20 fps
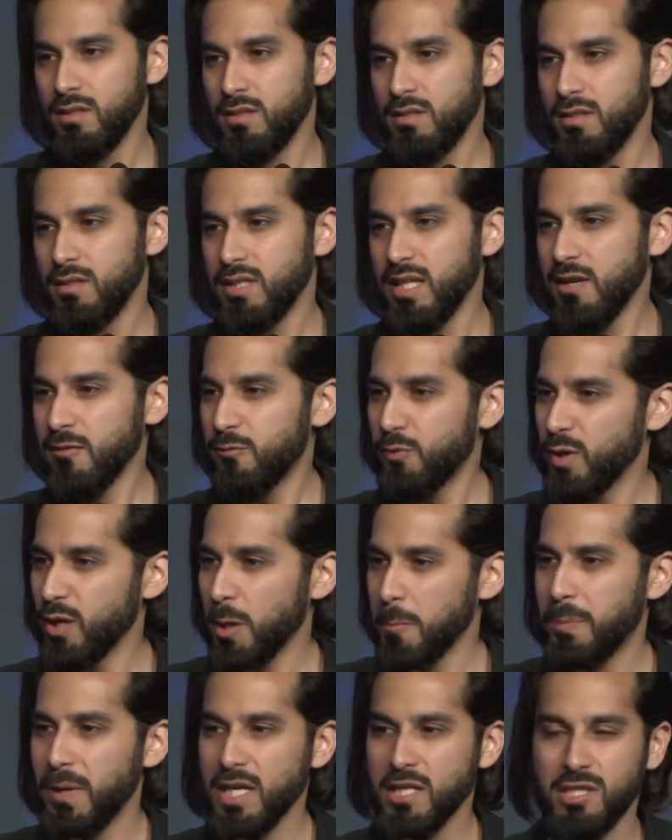that if we
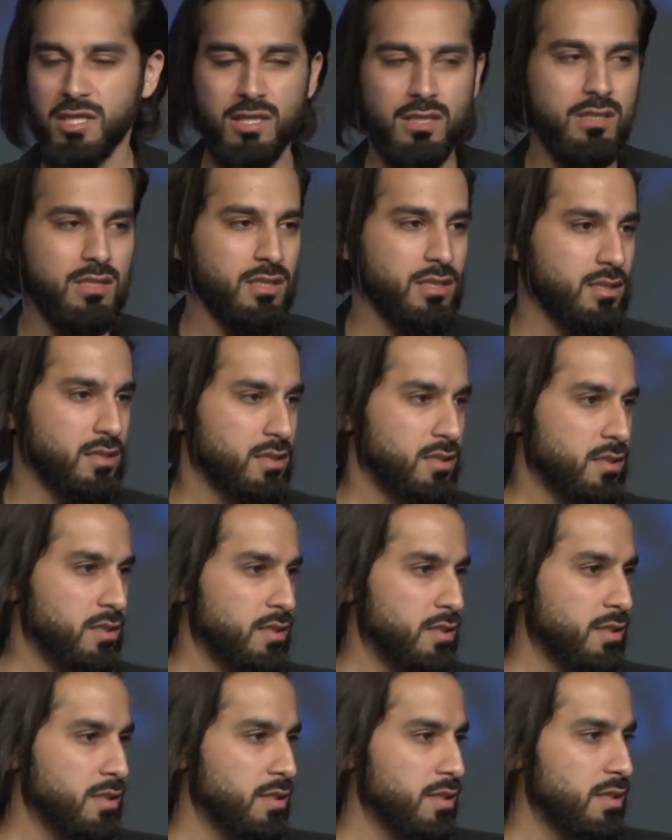are patient,
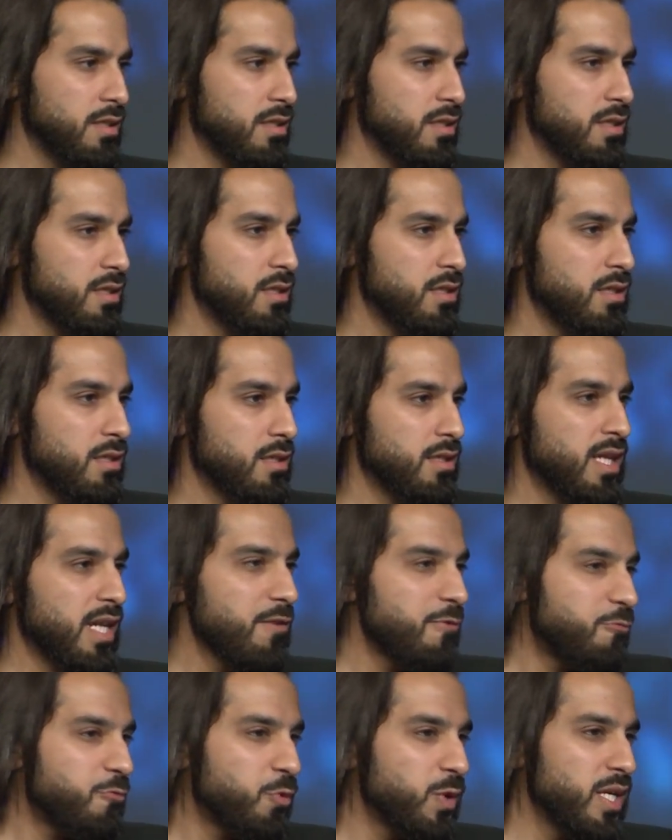that
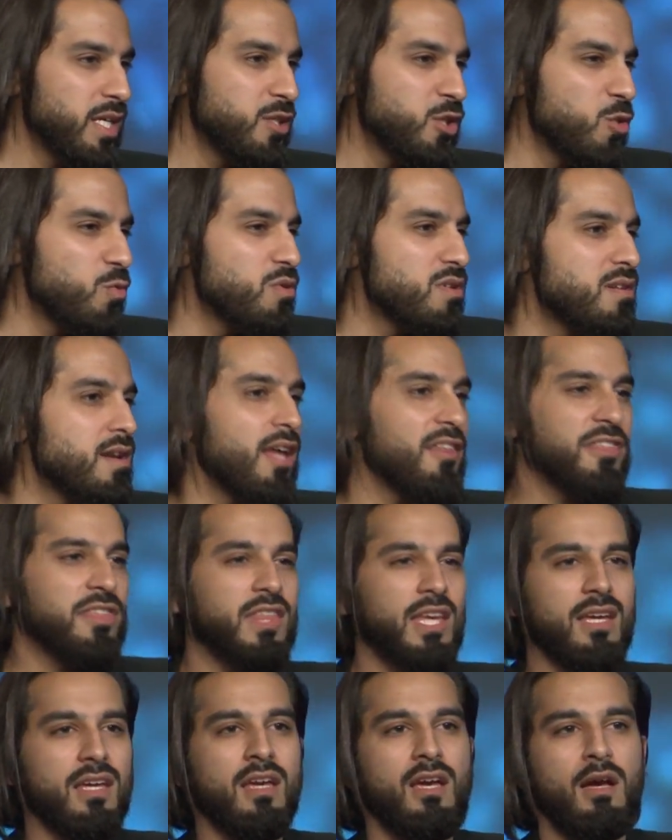if we do
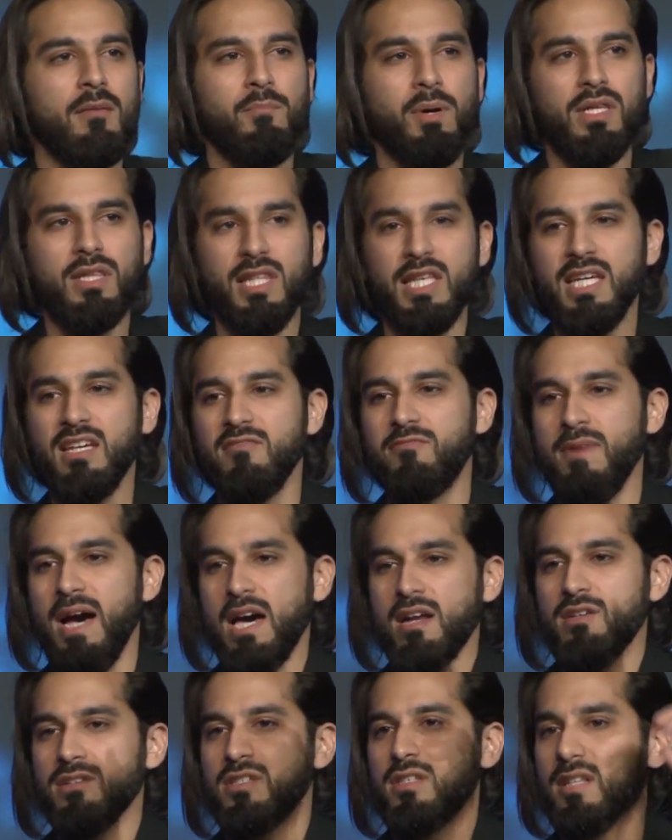nothing but leave
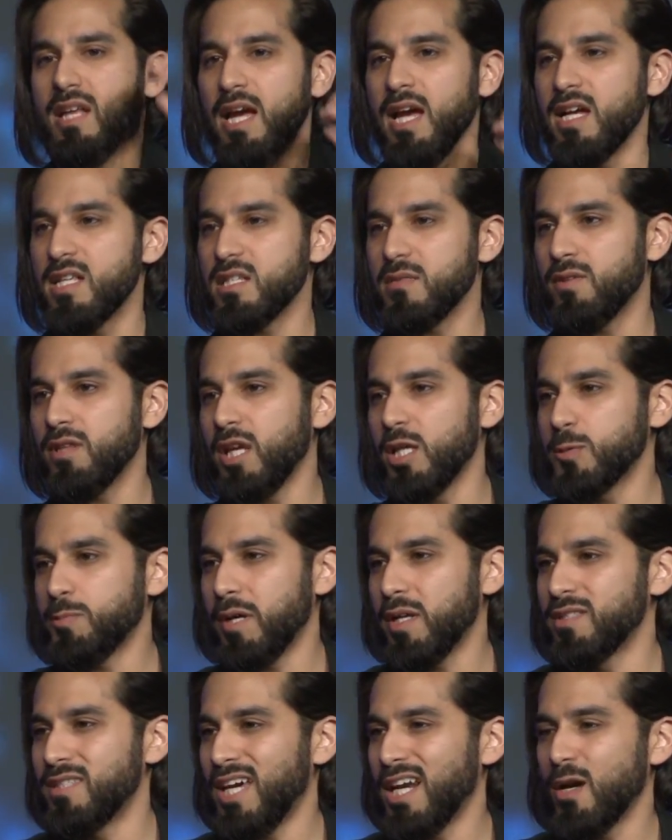matters in the hands of Allah
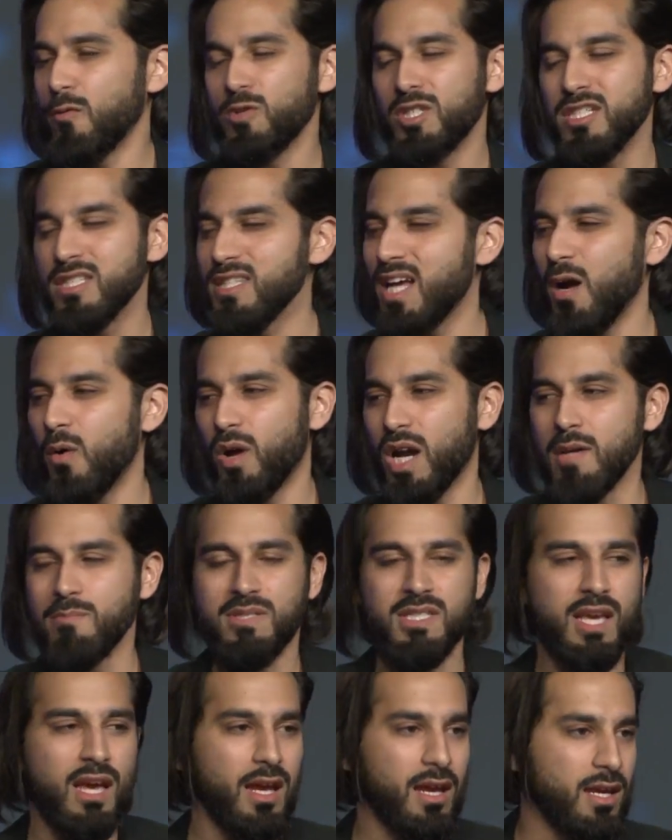subhanahu wa ta'ala, which is not what I'm
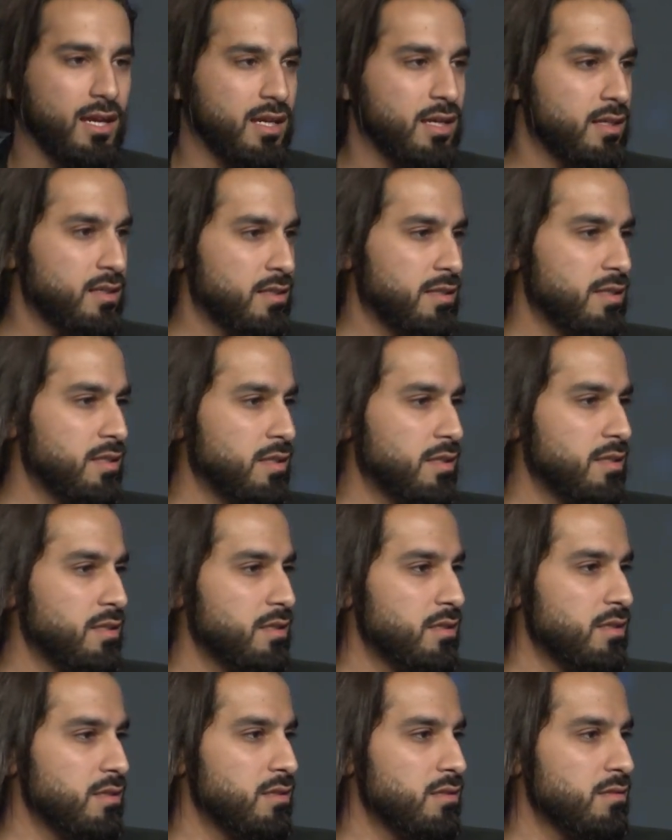saying.
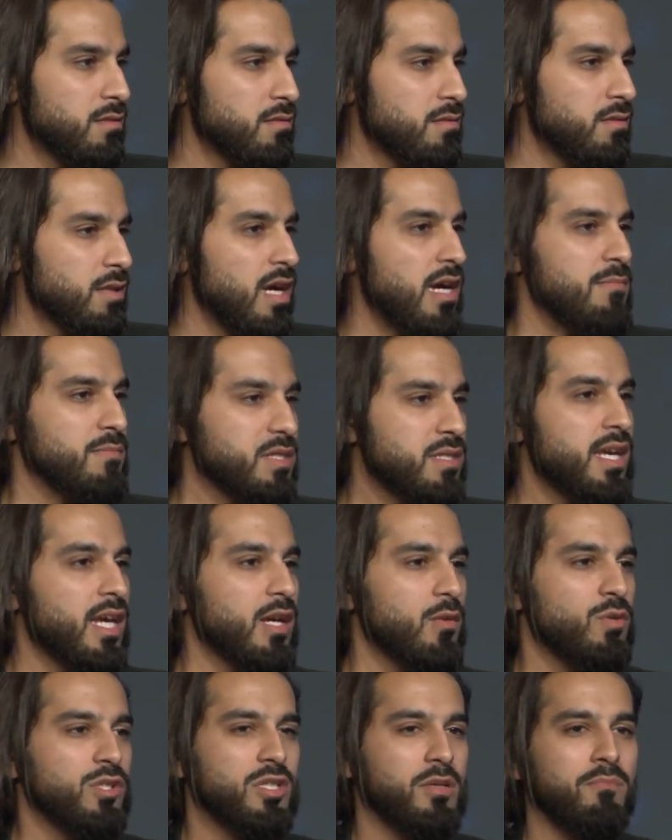I'm
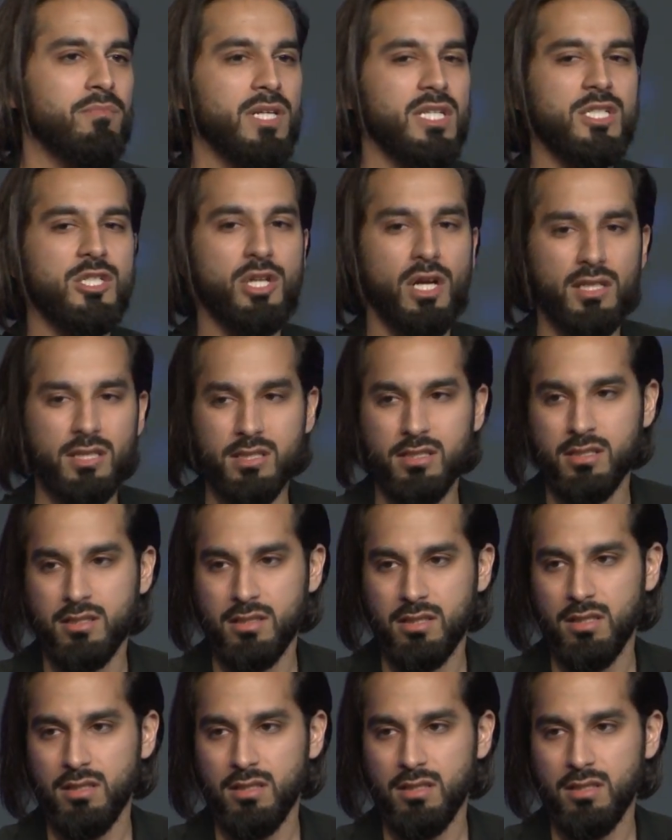saying we should be just,